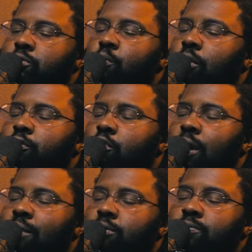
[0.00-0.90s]
more of who
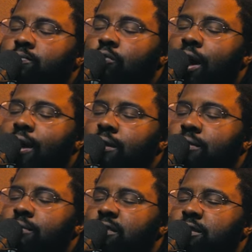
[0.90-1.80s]
I was writing
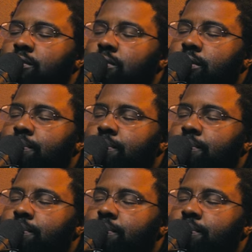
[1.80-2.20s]
this toward.